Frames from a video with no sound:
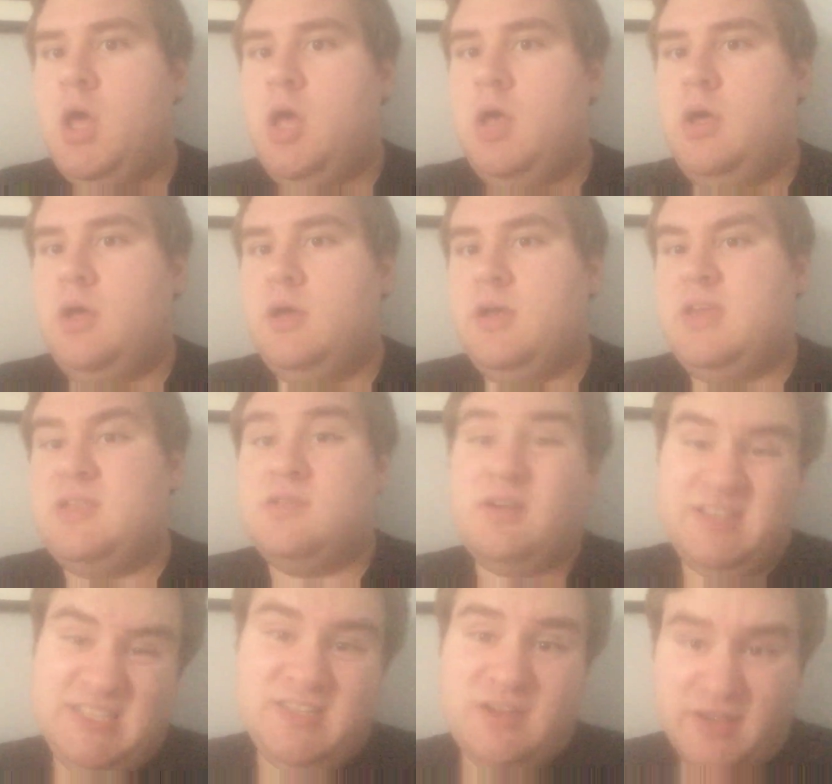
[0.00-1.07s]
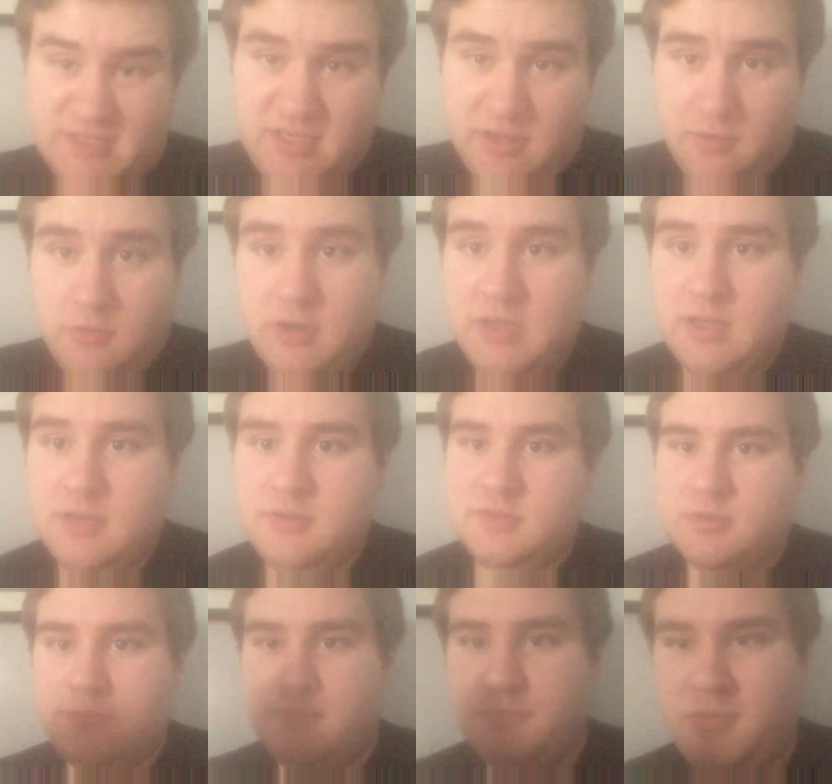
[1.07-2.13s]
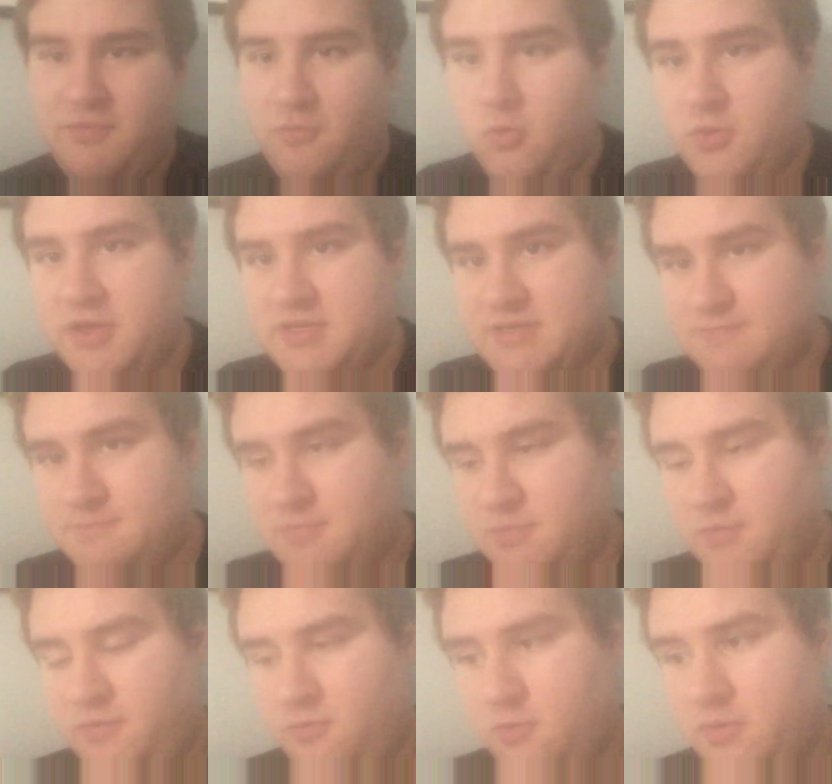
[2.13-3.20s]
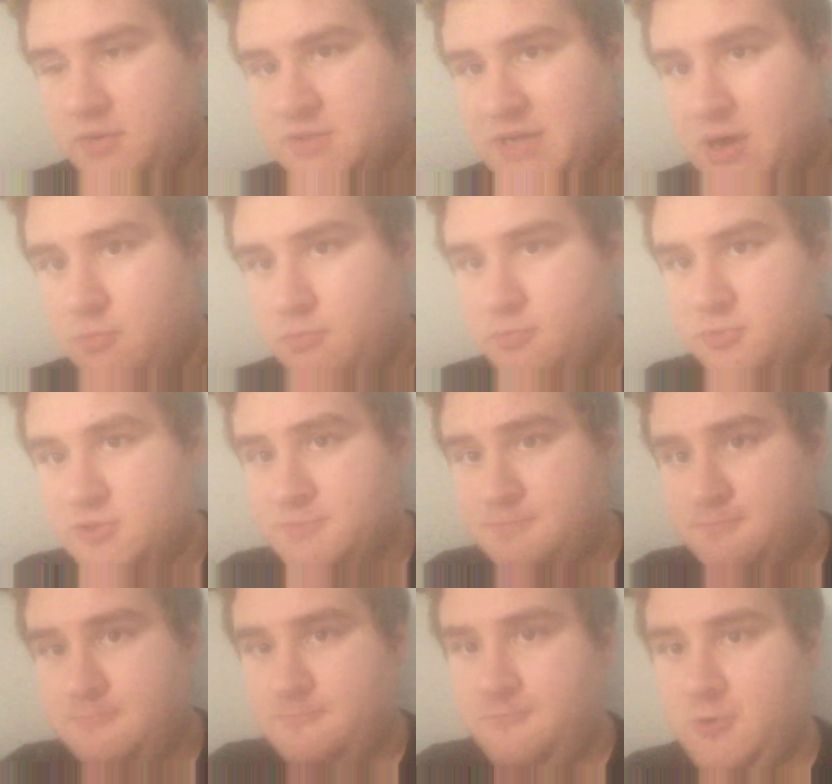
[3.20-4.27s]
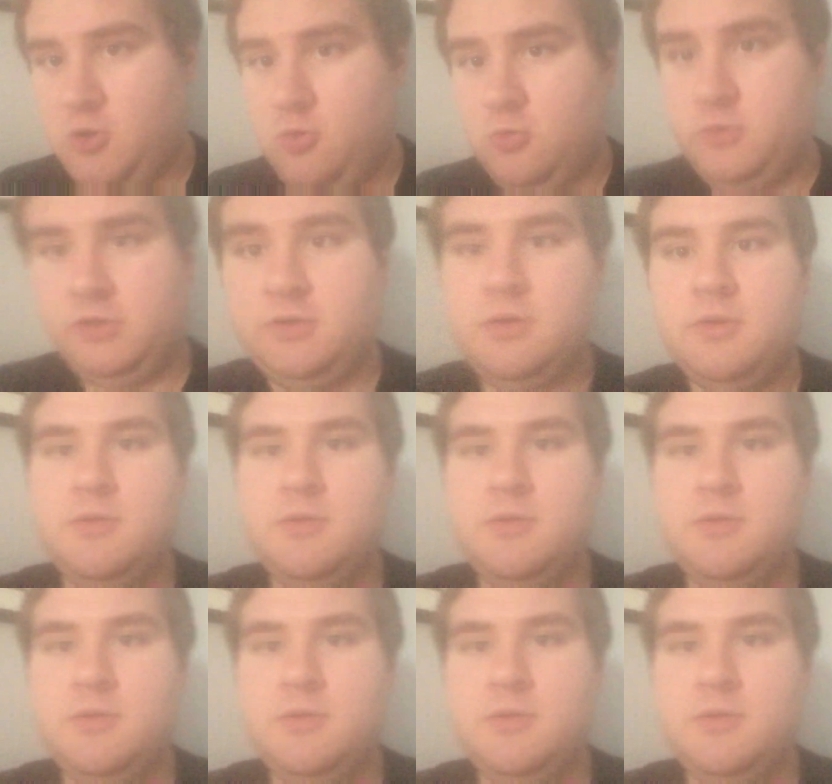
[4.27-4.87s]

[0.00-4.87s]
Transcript: in 1993, so before this album was recorded.